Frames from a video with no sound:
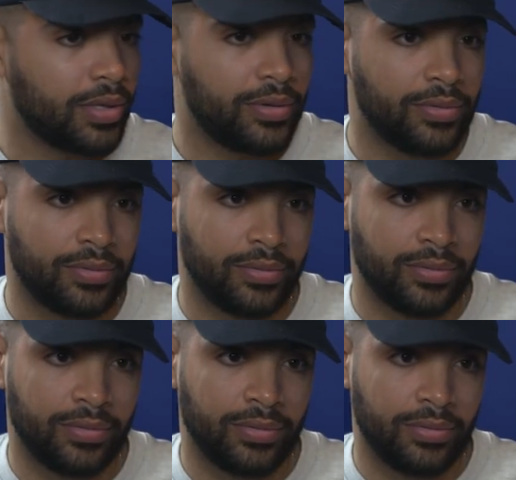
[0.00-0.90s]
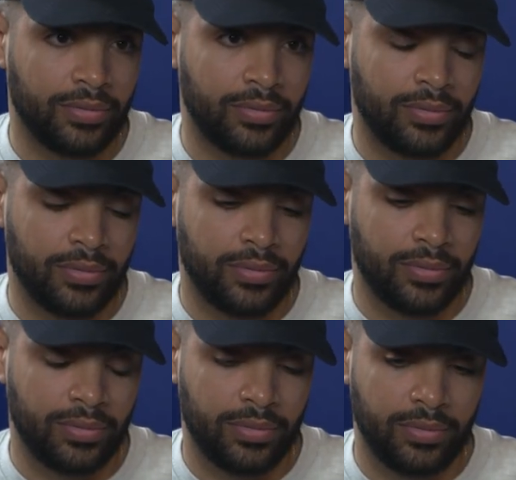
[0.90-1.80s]

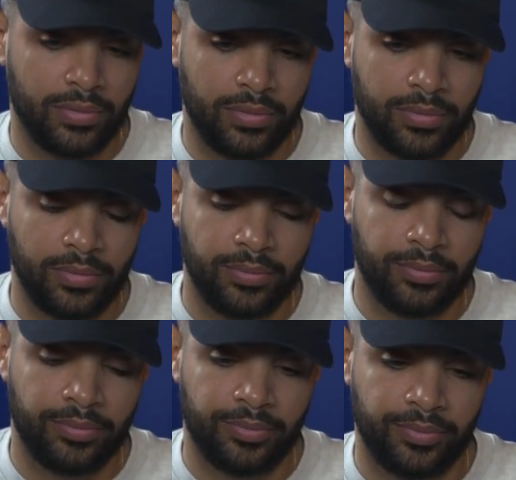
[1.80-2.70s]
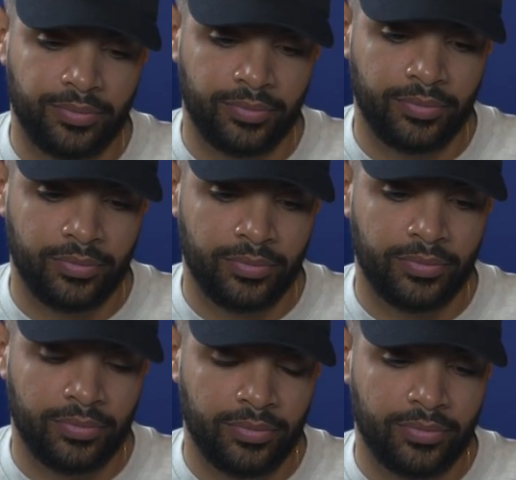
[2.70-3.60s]

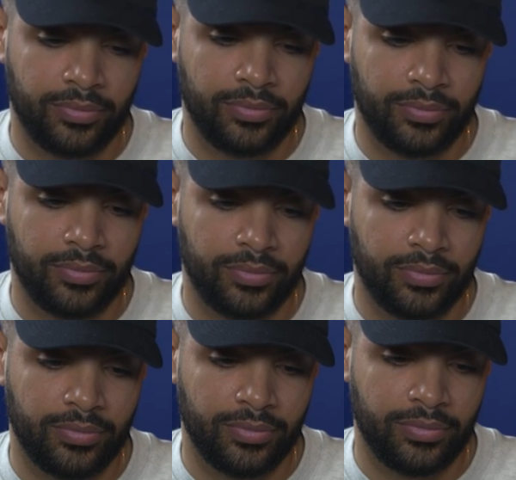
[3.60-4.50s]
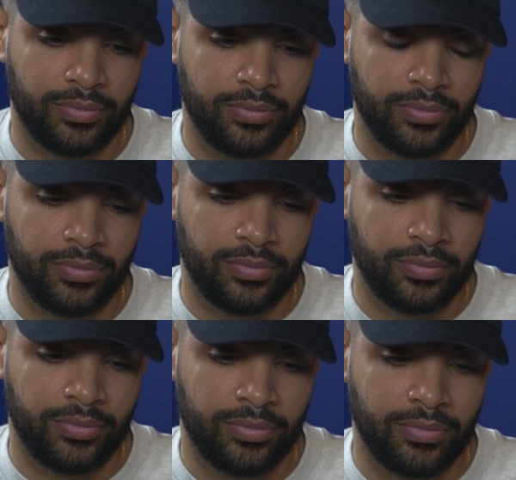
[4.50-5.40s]

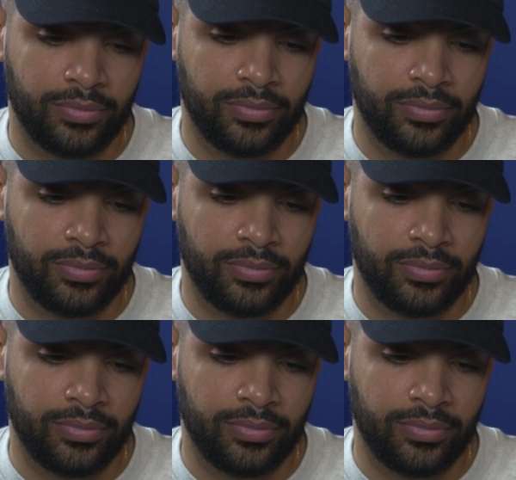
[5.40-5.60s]
This person isn't speaking.